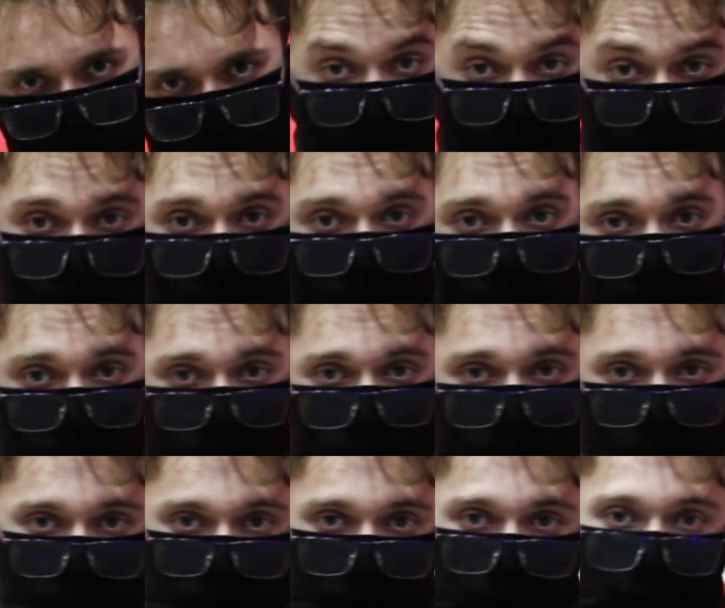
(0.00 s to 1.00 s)
parallel to
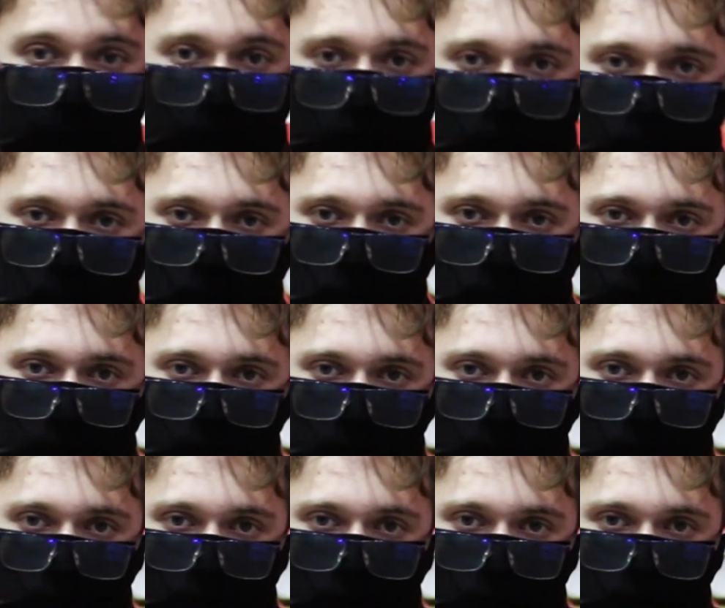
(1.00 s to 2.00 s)
the barrel,
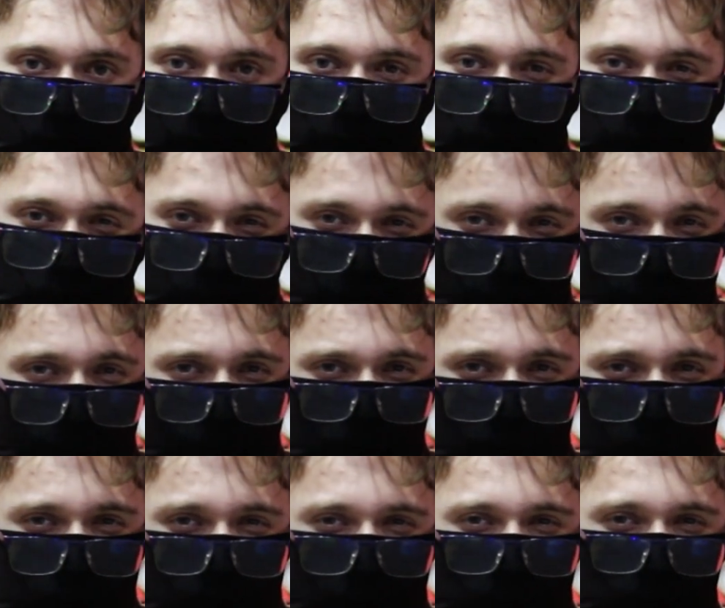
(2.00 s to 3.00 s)
it
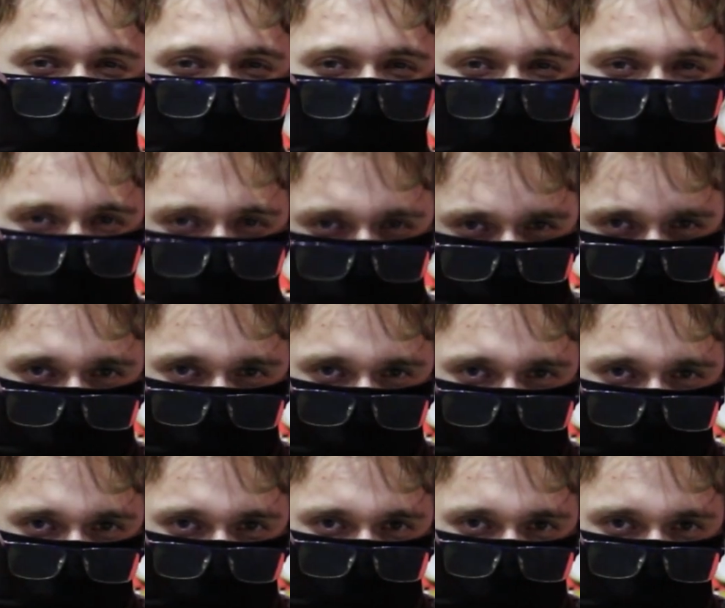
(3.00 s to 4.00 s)
becomes an
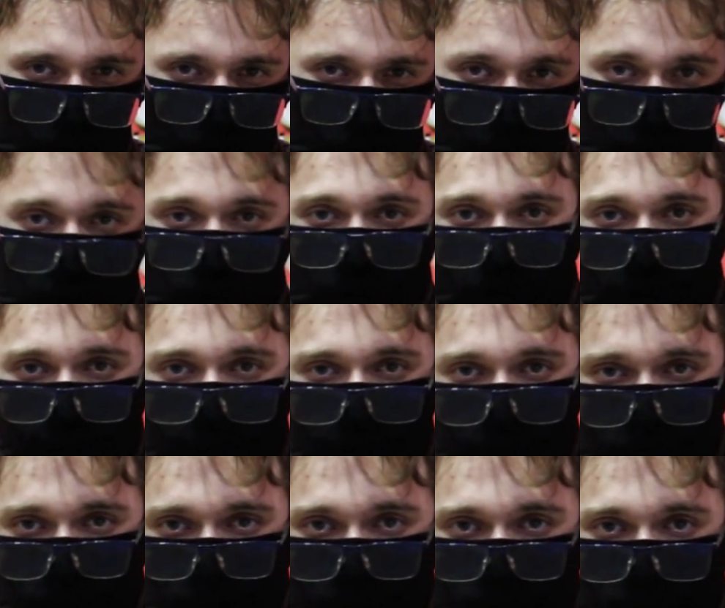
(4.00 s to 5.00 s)
issue that the
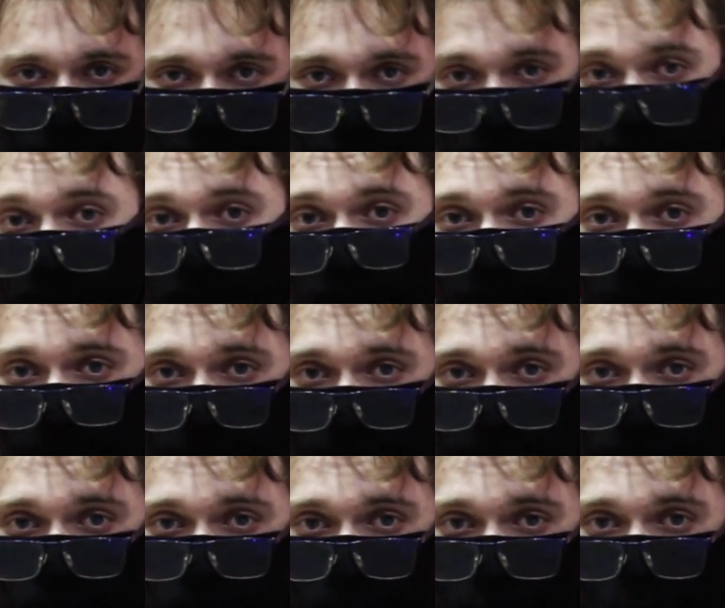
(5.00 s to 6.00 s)
magazine
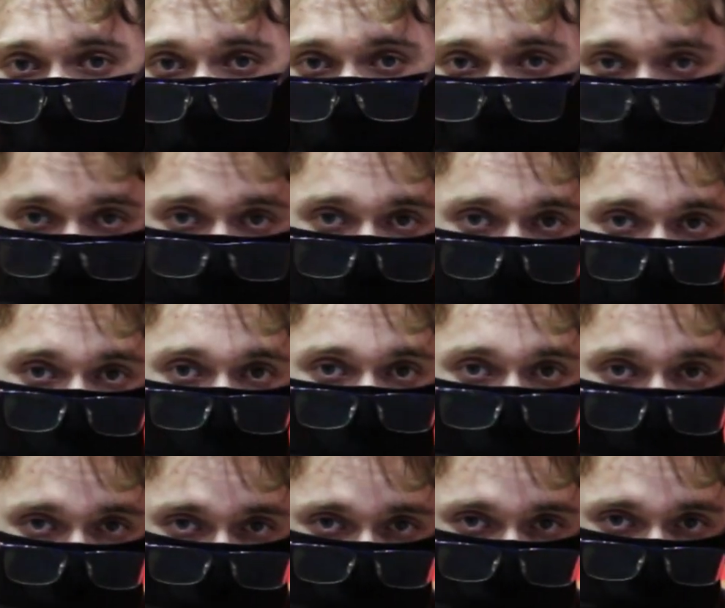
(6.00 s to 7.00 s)
reciprocates with each
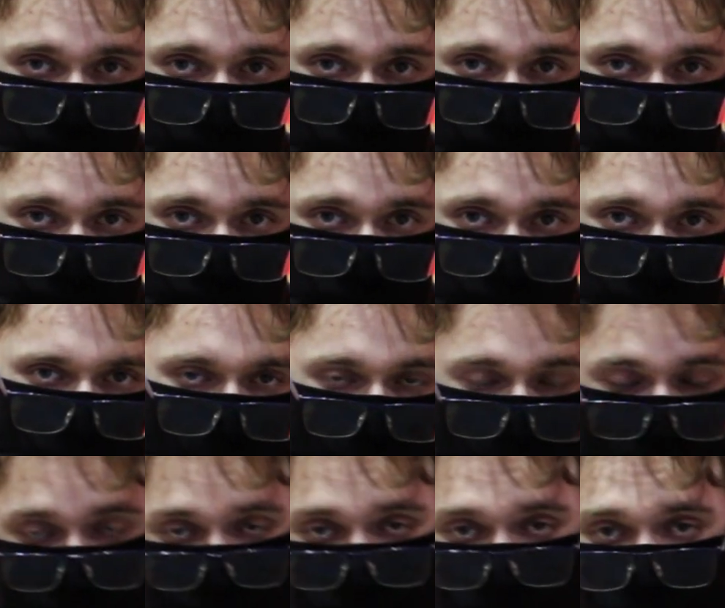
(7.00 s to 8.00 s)
shot.
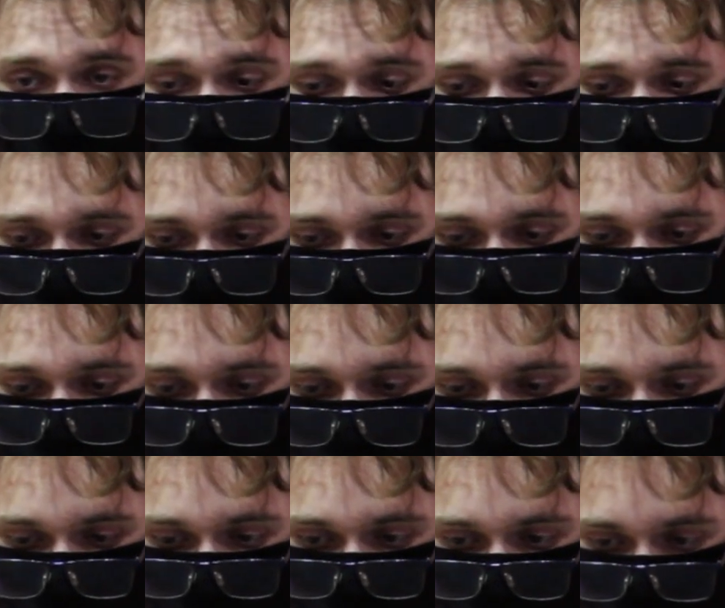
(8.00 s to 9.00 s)
Now, this leads to
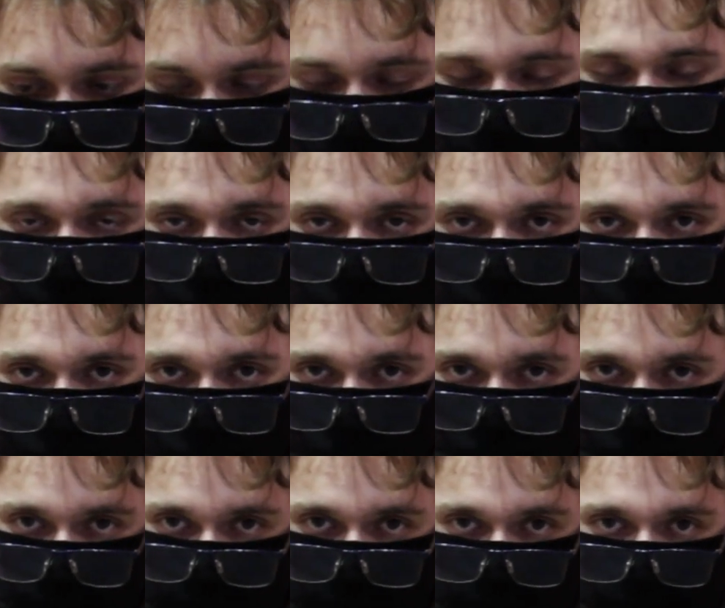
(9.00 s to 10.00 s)
the introduction
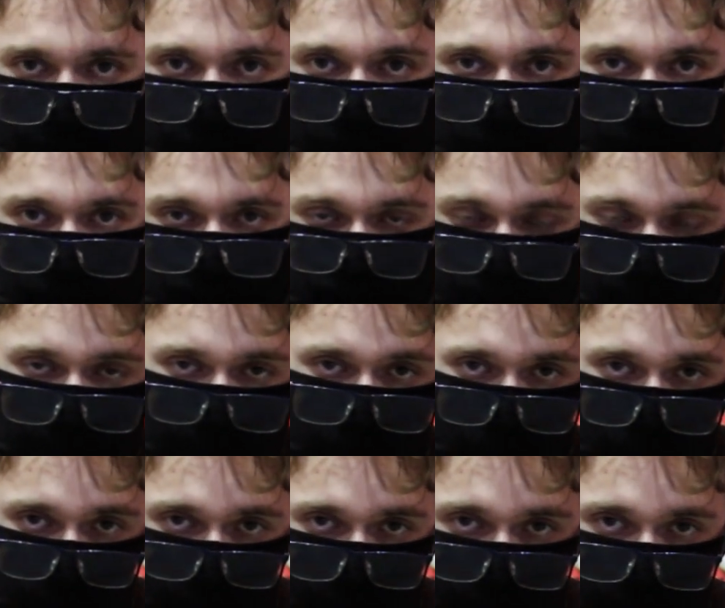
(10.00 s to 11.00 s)
on the ASM
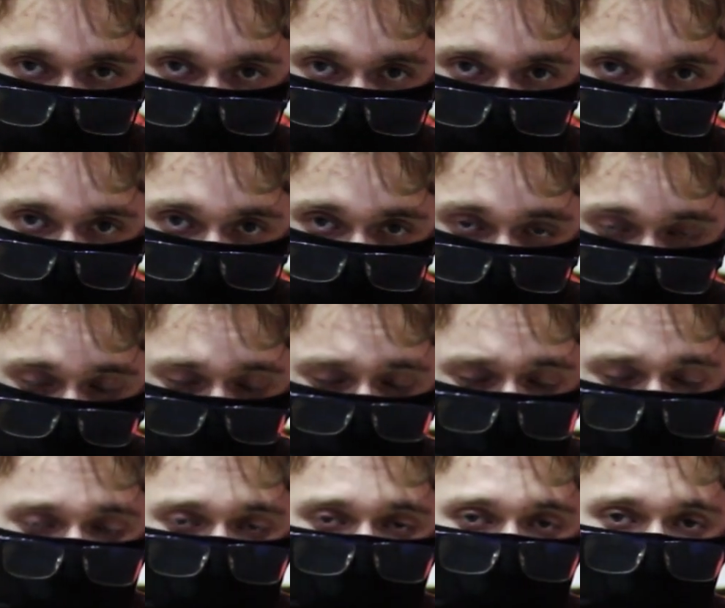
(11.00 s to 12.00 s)
an
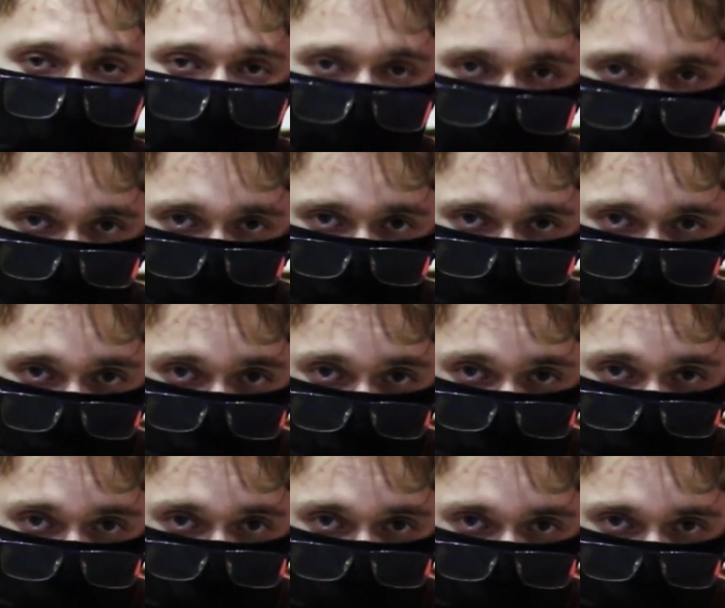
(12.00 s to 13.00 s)
additional
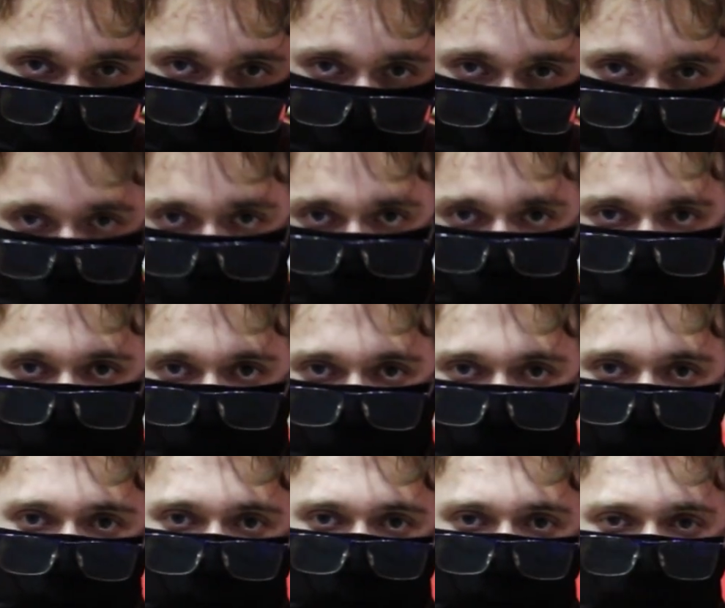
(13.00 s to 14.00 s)
mechanism with the
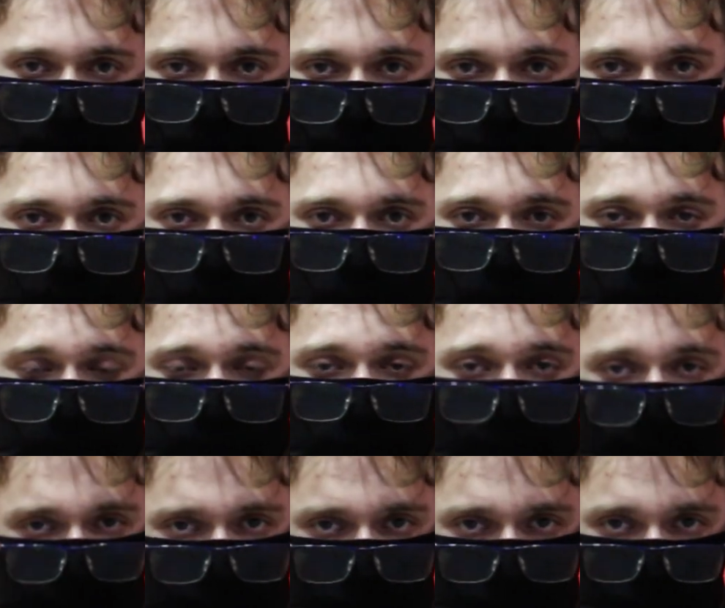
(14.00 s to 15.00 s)
infamous
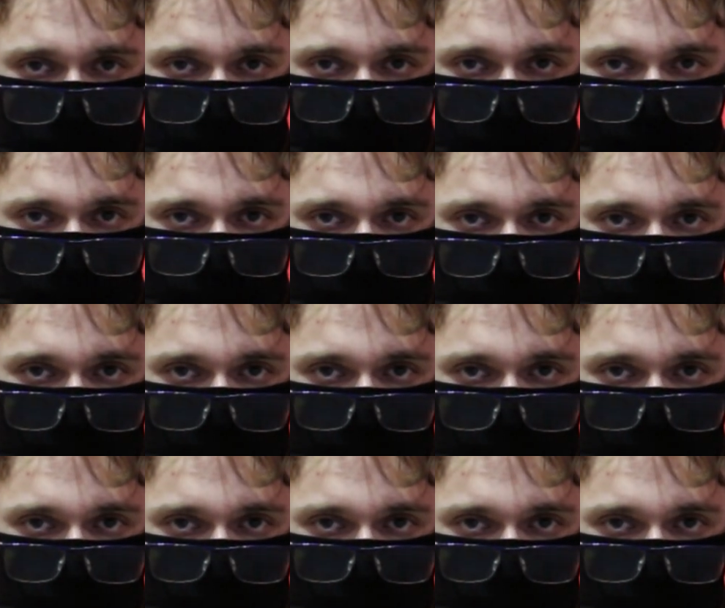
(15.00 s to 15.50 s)
cable